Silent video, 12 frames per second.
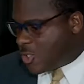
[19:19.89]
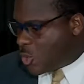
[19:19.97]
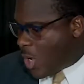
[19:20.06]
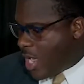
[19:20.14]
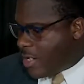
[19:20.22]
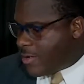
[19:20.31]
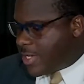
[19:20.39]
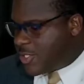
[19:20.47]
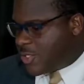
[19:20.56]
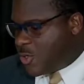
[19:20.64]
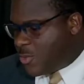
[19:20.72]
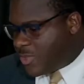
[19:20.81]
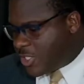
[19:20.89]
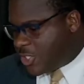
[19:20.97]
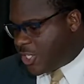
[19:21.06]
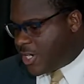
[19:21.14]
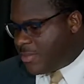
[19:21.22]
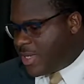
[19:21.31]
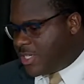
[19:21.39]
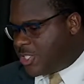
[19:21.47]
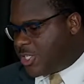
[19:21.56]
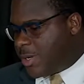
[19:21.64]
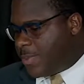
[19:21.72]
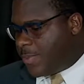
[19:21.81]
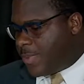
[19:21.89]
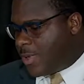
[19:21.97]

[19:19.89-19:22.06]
Dwyer assumed the chairmanship